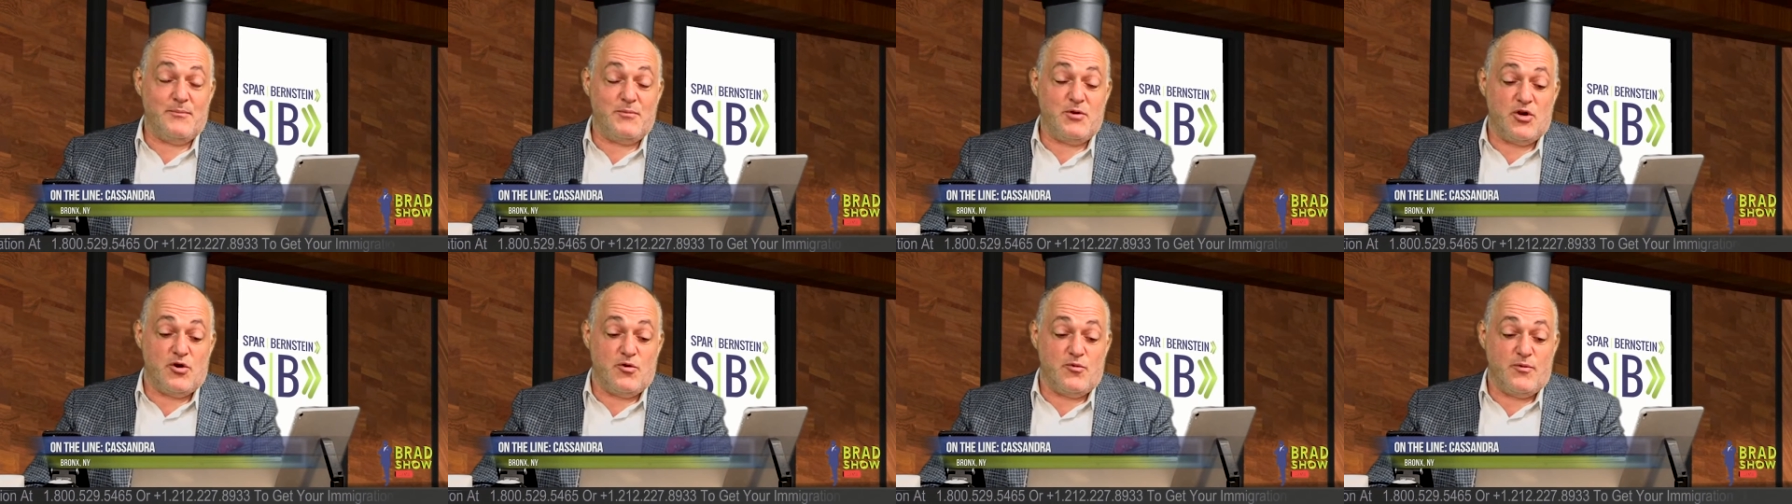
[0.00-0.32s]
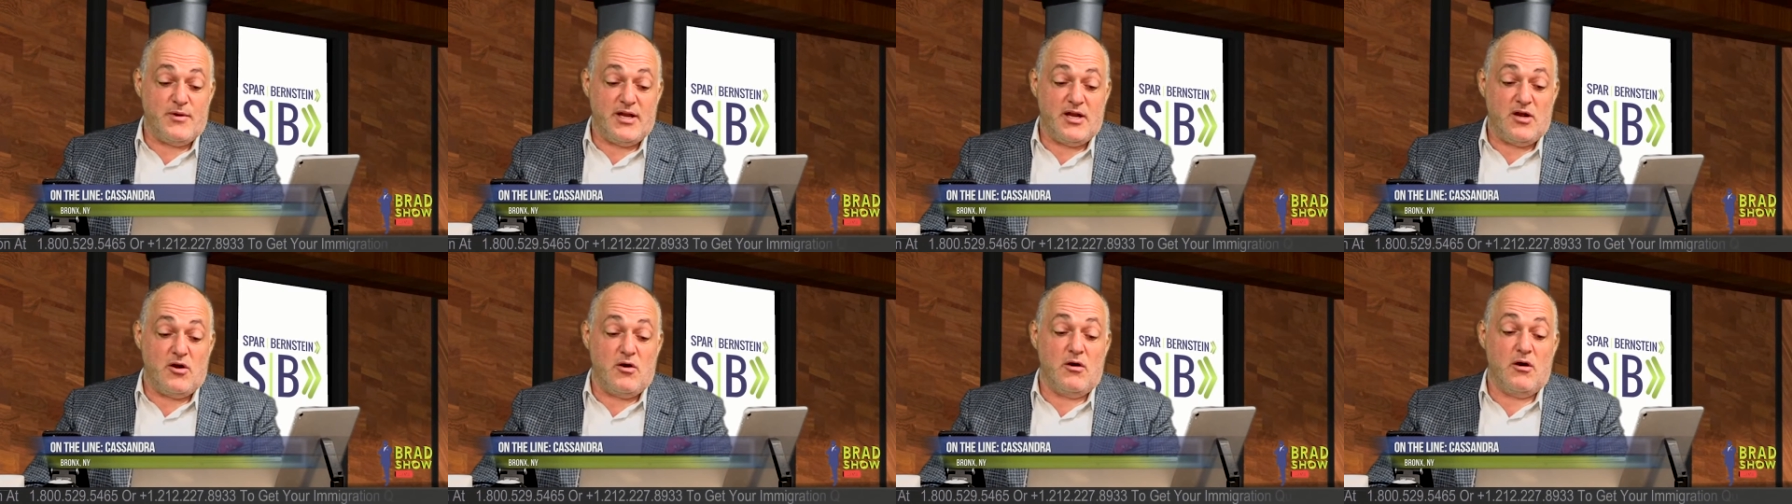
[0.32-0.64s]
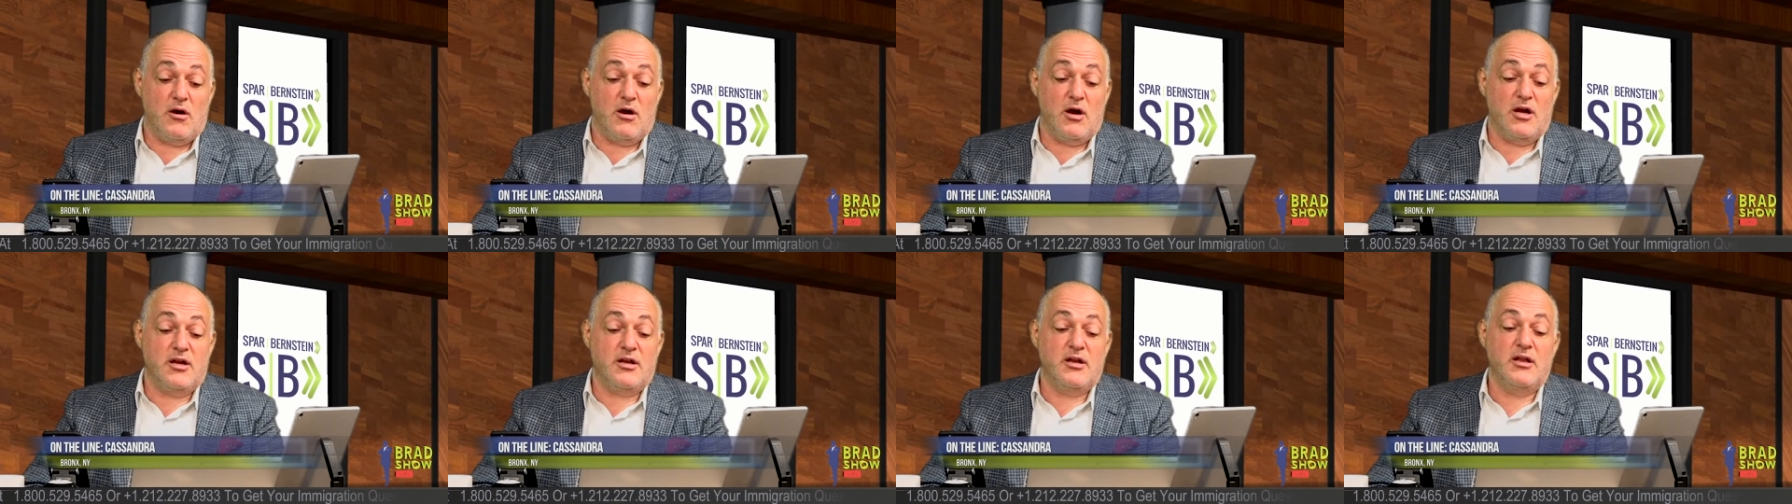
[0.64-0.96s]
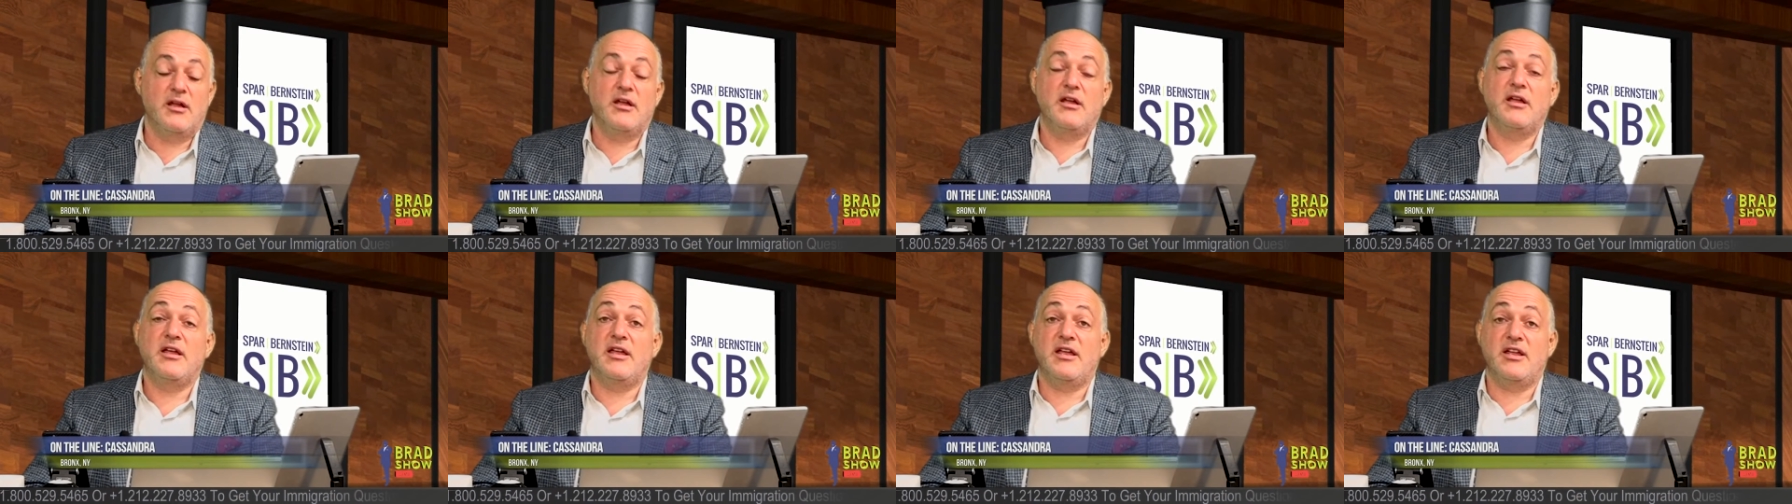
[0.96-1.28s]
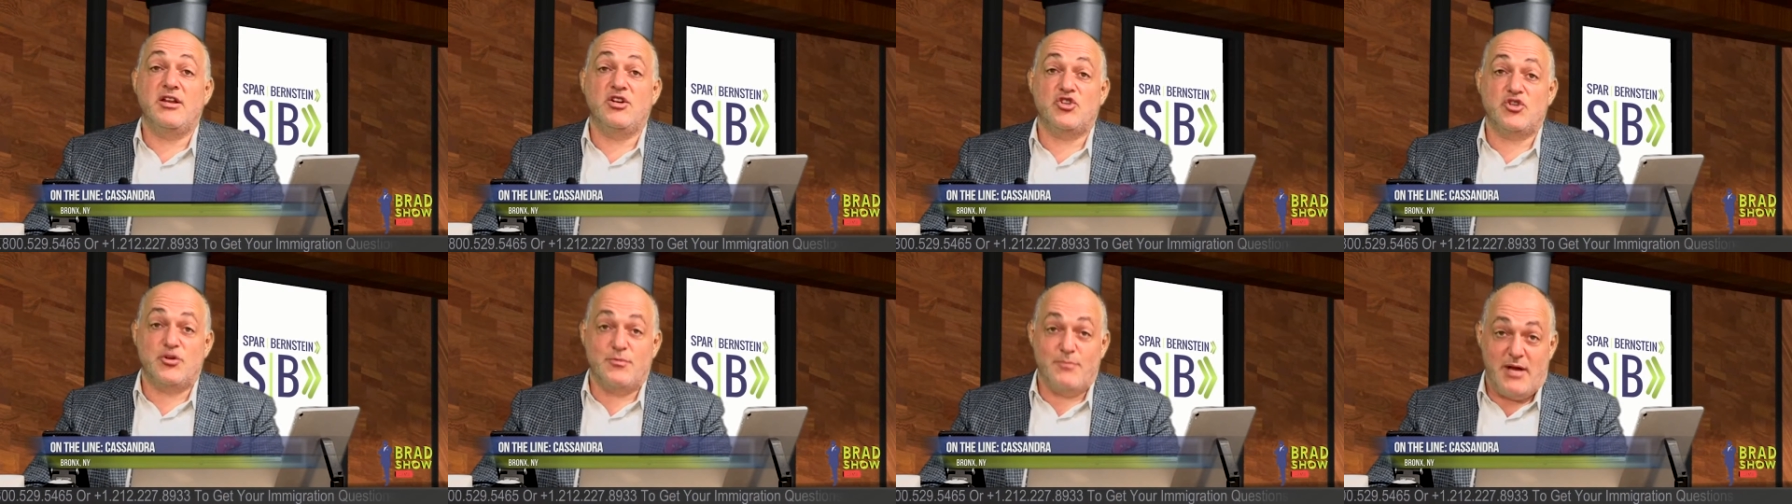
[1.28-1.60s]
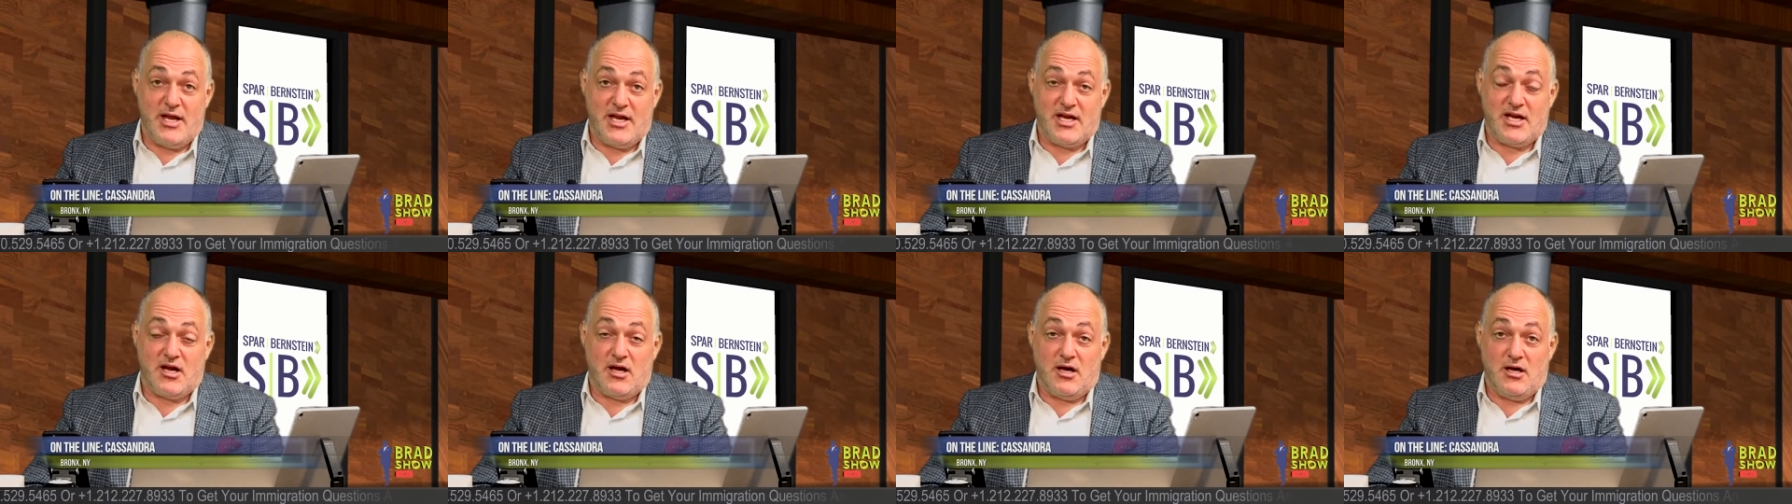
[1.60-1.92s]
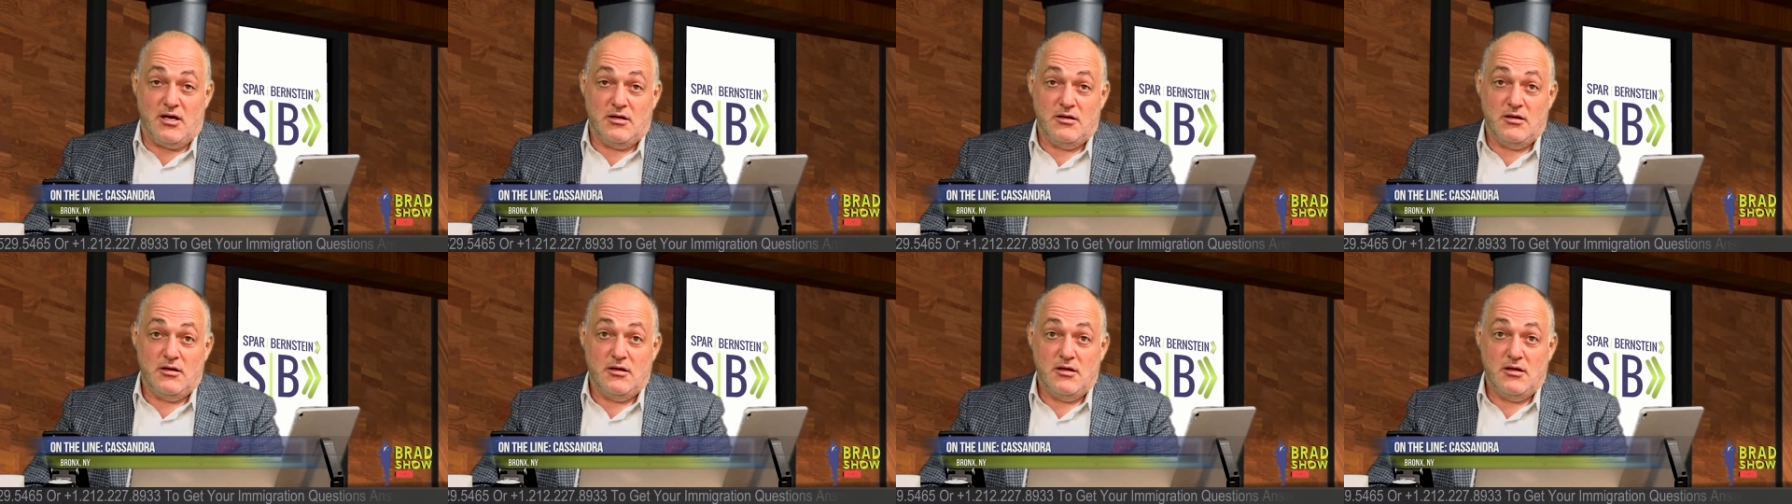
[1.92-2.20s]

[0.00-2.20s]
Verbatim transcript: up your green card in Jamaica.